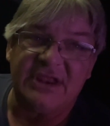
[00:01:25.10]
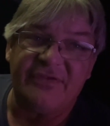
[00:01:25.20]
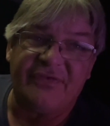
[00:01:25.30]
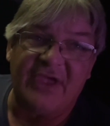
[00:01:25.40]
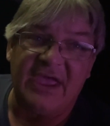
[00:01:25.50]

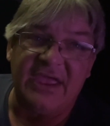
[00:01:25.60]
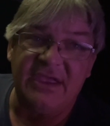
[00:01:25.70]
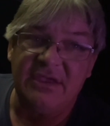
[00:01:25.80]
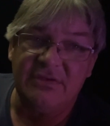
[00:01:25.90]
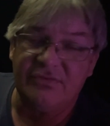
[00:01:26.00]

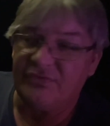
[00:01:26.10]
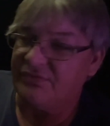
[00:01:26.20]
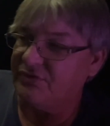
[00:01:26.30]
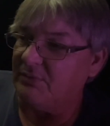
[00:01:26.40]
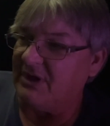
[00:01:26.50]
say
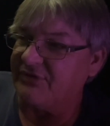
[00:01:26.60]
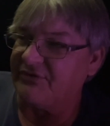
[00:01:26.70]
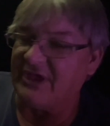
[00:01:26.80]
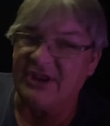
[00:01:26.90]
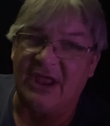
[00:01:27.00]
too much
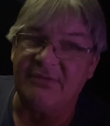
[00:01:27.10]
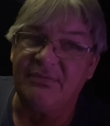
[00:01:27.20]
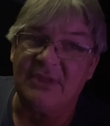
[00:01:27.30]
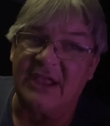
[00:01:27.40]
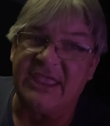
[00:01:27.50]
because
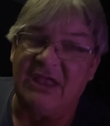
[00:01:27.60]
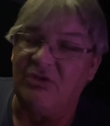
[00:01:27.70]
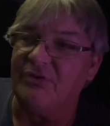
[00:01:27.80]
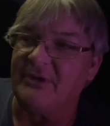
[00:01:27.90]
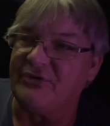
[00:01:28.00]
I can't
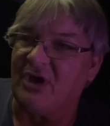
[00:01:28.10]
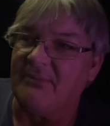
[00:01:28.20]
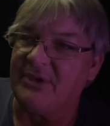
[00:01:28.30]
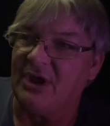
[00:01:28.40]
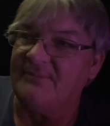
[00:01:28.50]
lose my job,
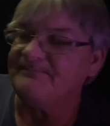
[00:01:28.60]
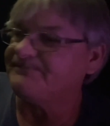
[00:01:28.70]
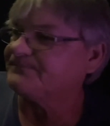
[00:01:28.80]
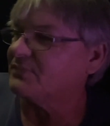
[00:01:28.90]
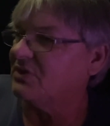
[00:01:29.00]

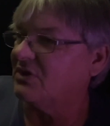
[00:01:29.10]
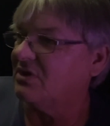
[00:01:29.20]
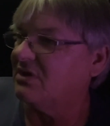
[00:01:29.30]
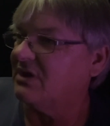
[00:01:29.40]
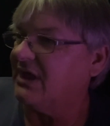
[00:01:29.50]

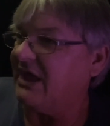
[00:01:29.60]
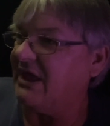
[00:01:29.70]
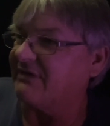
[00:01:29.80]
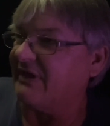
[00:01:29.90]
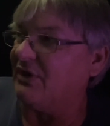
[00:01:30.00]

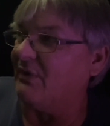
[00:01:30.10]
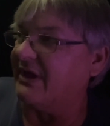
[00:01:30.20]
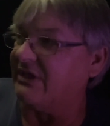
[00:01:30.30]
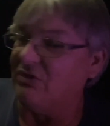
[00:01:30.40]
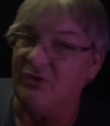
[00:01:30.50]
and because I know I
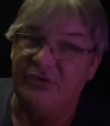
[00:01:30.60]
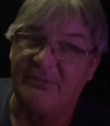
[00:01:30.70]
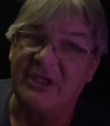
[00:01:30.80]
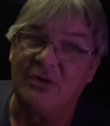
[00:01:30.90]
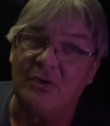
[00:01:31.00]
can lose
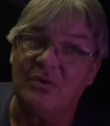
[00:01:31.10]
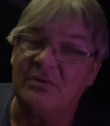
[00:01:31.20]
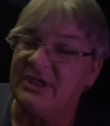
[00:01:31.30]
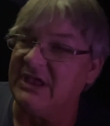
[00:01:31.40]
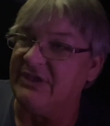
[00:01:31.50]
my cool
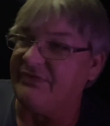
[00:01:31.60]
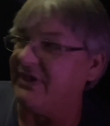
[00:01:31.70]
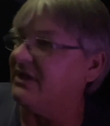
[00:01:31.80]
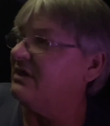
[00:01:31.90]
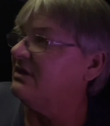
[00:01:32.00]
easy.